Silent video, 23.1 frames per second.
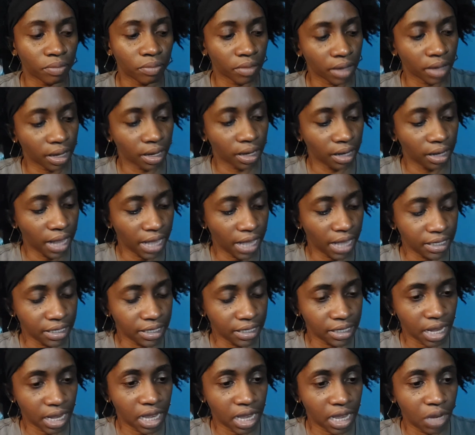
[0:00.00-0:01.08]
Let's
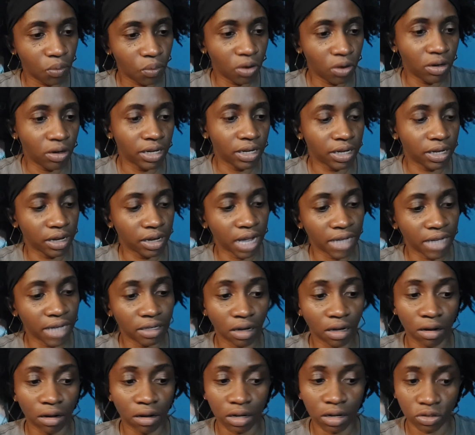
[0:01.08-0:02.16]
say we're looking at the
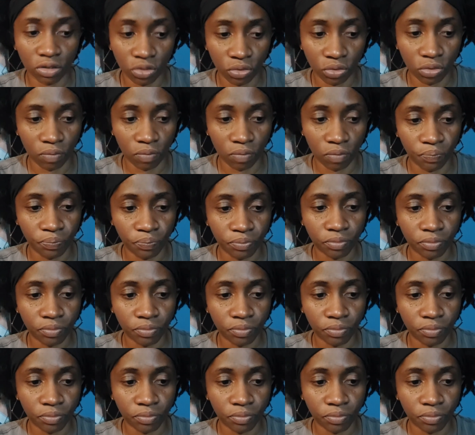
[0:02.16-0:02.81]
cartoon.